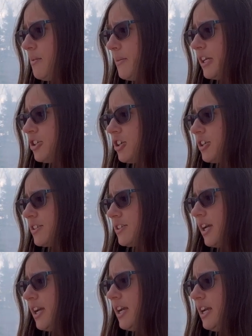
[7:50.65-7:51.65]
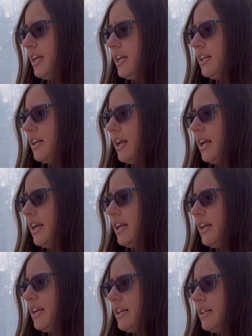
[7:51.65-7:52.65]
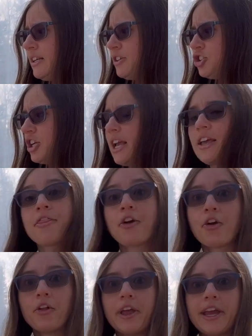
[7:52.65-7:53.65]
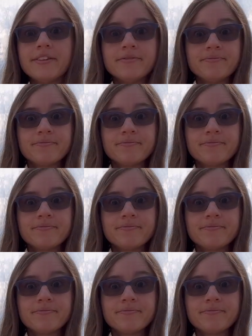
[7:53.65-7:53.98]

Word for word: Make sure it's tight and shake thoroughly.